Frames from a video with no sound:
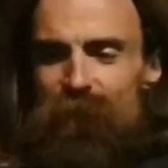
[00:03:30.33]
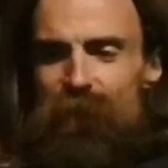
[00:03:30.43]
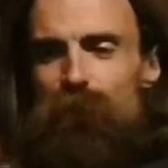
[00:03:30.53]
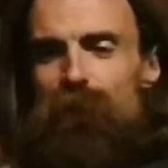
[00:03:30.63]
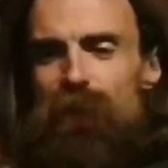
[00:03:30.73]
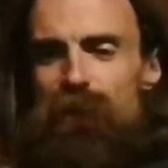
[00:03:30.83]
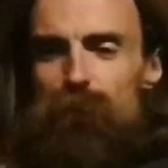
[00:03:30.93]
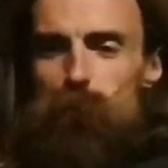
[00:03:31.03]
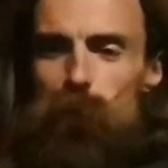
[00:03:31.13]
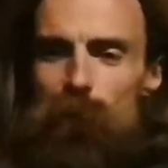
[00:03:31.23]
and then we
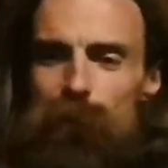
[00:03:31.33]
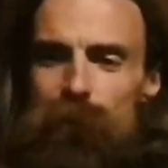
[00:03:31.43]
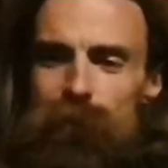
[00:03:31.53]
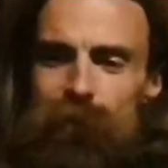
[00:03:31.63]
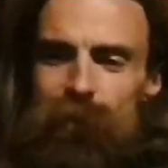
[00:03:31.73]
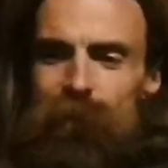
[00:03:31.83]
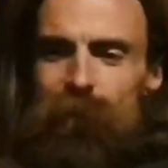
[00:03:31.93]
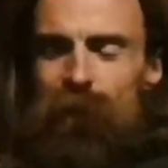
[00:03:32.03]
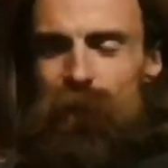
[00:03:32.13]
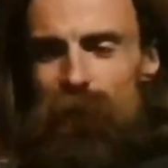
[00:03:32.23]
have water
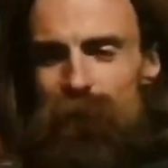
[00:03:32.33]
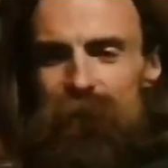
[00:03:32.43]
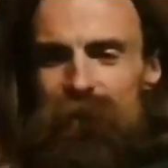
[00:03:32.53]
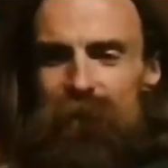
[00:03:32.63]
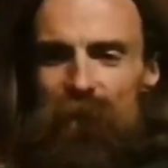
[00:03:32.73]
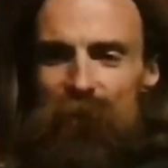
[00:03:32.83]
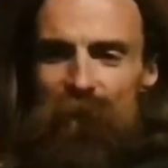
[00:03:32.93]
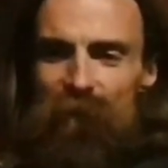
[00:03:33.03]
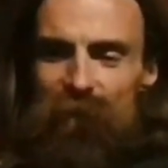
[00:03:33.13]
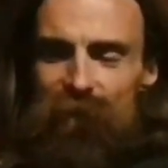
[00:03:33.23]
hugging that
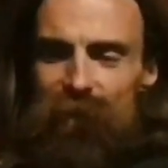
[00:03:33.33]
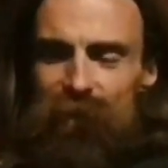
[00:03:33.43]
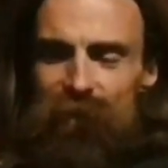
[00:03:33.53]
rock,